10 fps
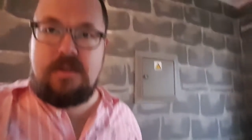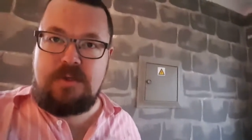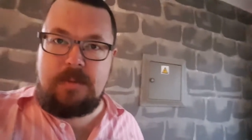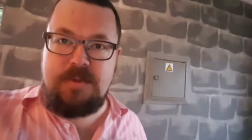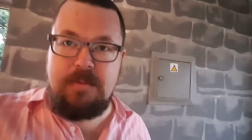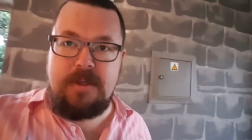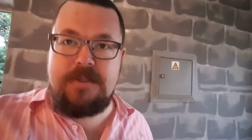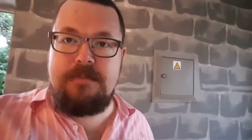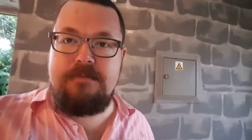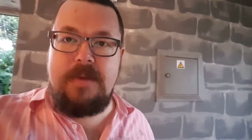top to
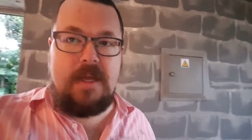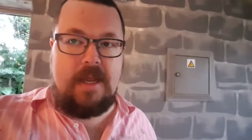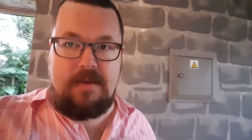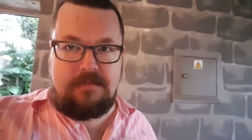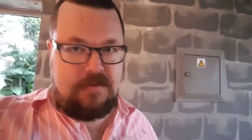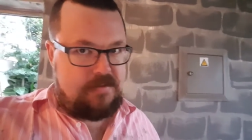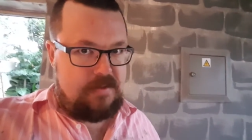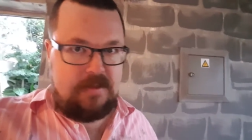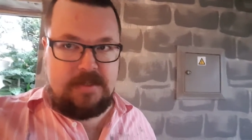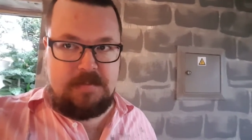bottom.
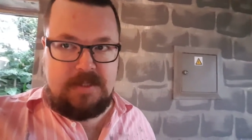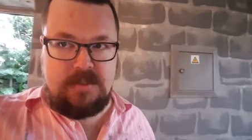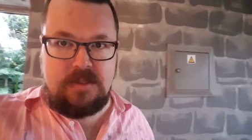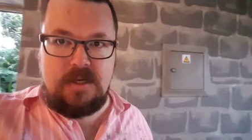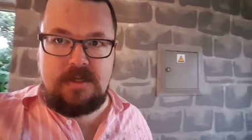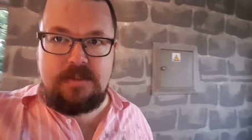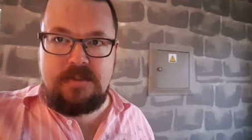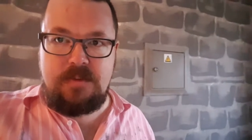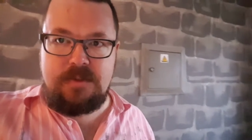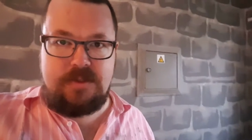Everything has been
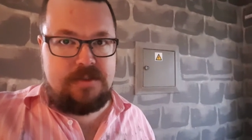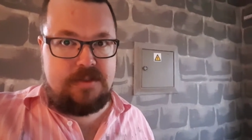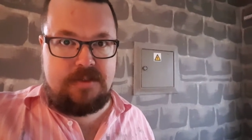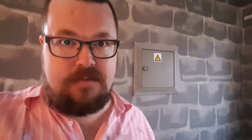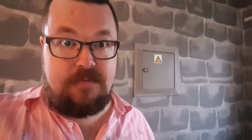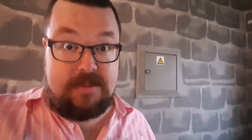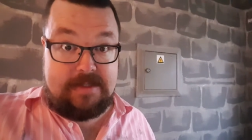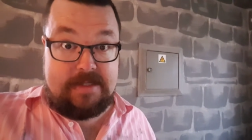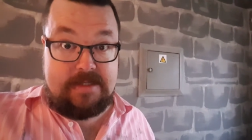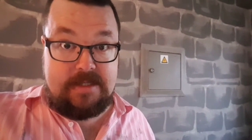darkened, which is
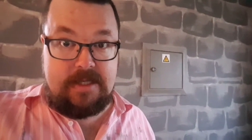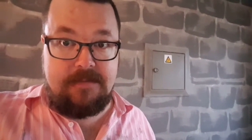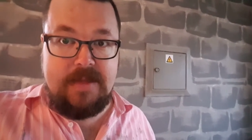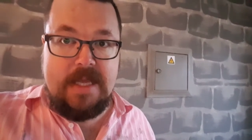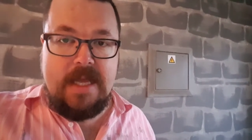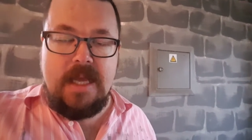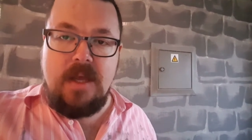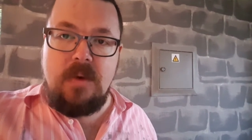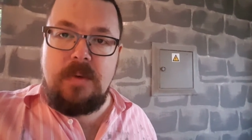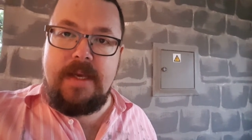fantastic.
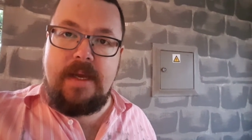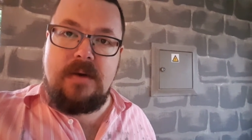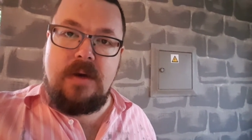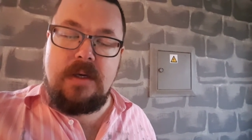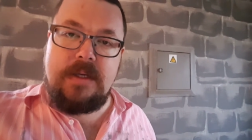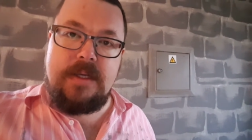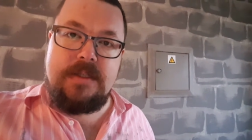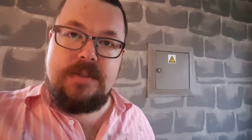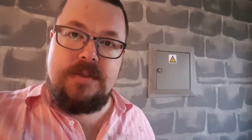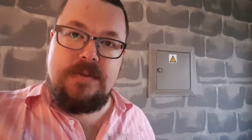We now are
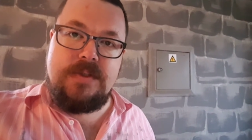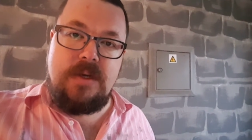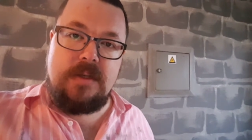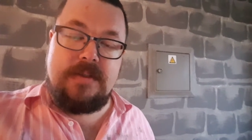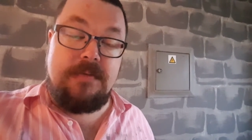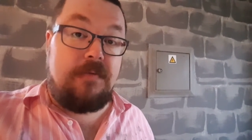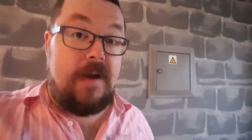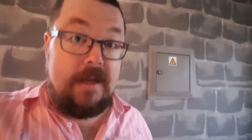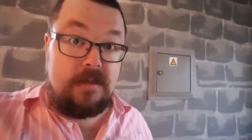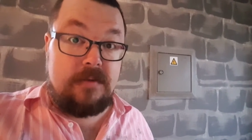going to start the
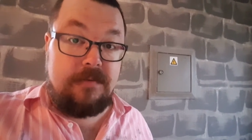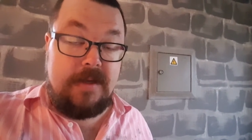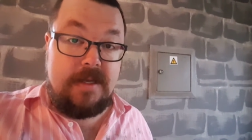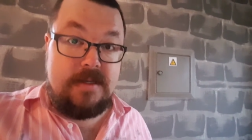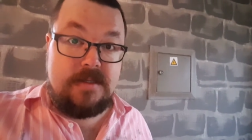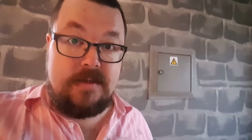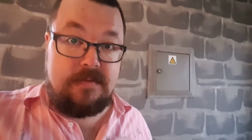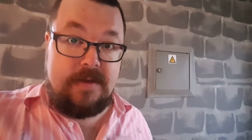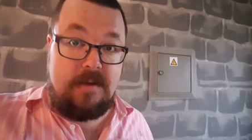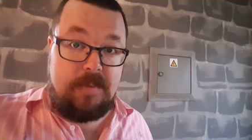final phase
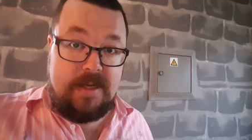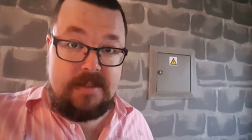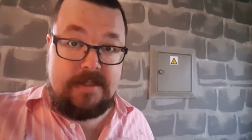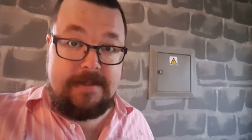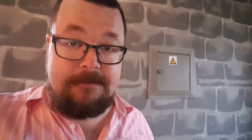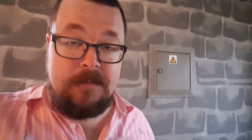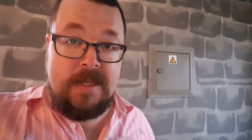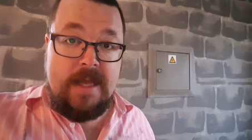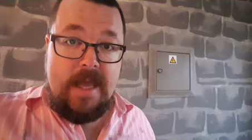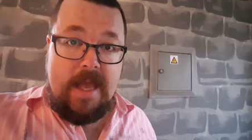of our painting,
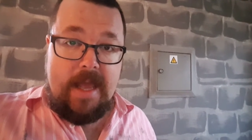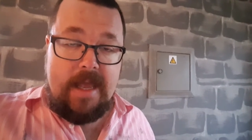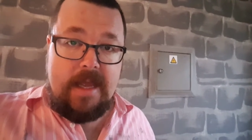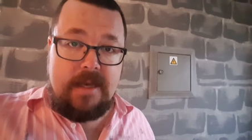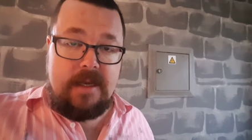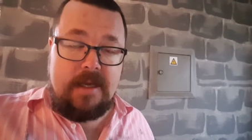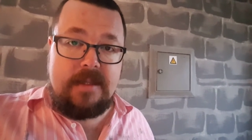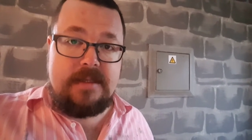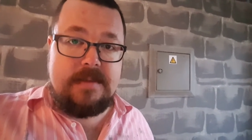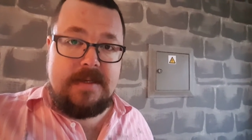and I
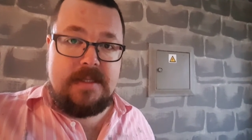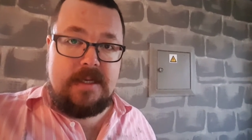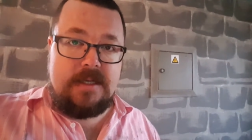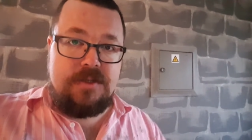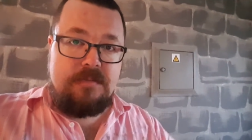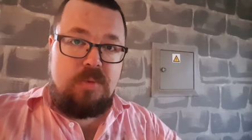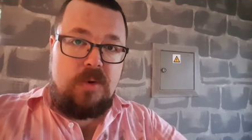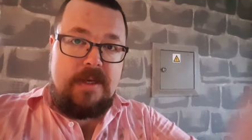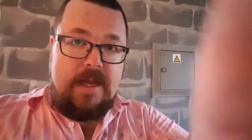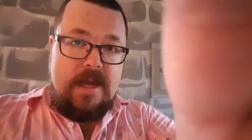think something that I should
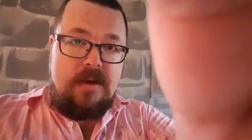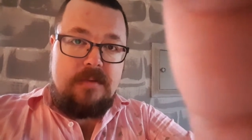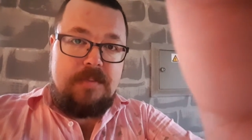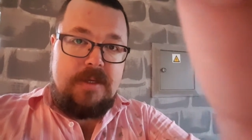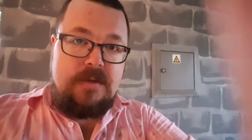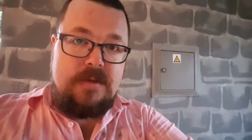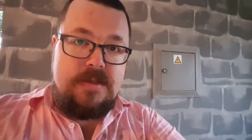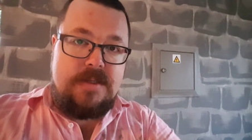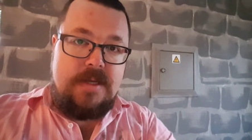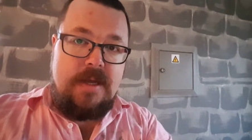point out,
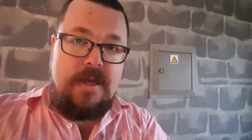because